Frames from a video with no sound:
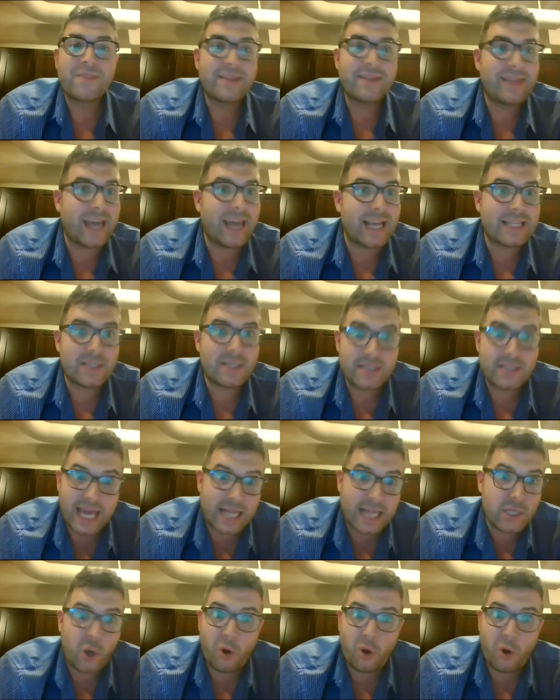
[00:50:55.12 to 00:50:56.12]
they
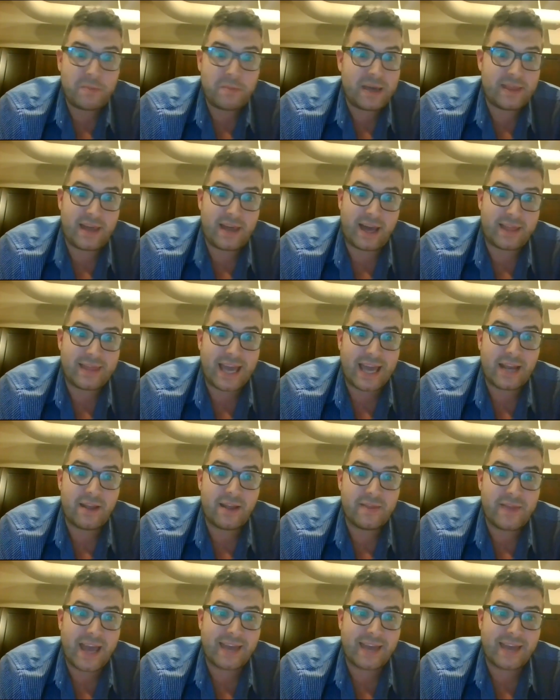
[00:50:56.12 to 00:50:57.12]
told me that
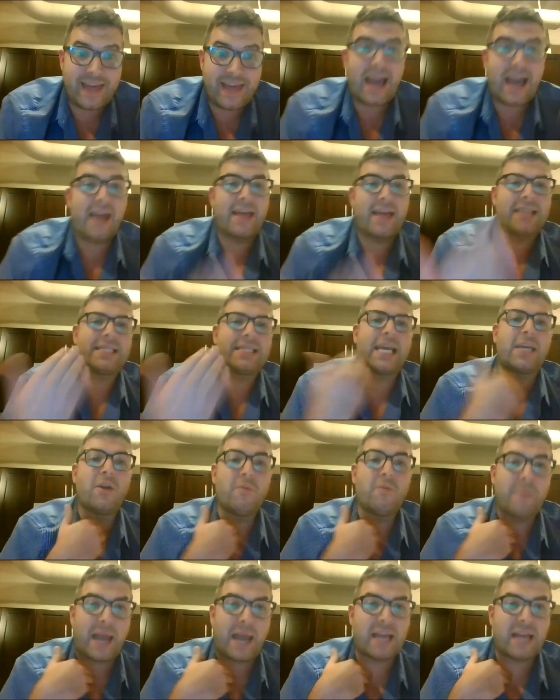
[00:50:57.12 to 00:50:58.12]
they say
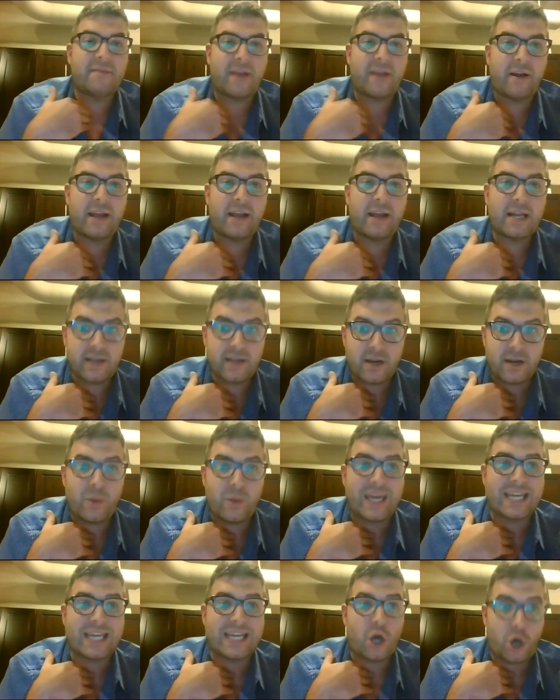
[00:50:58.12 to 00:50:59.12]
you made it very clear
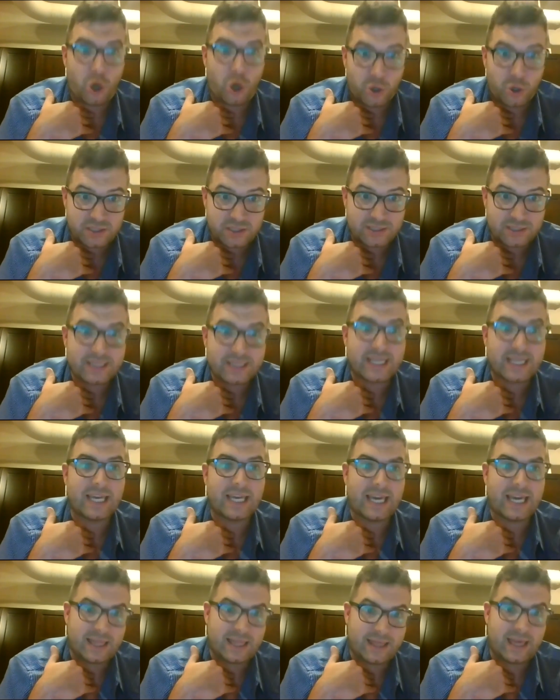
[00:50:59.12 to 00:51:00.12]
we can host to
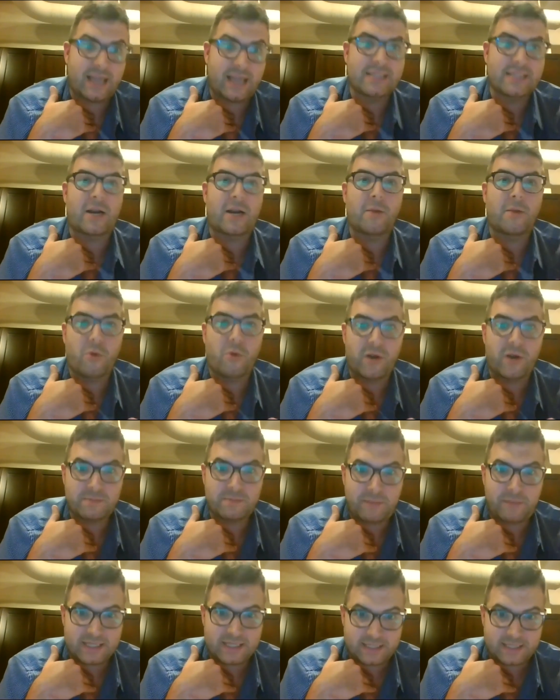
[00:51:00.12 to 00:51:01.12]
get things that are more
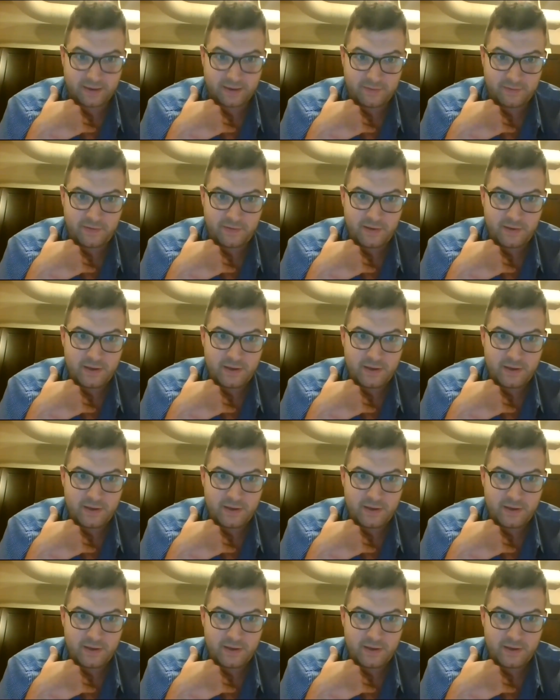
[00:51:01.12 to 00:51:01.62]
expensive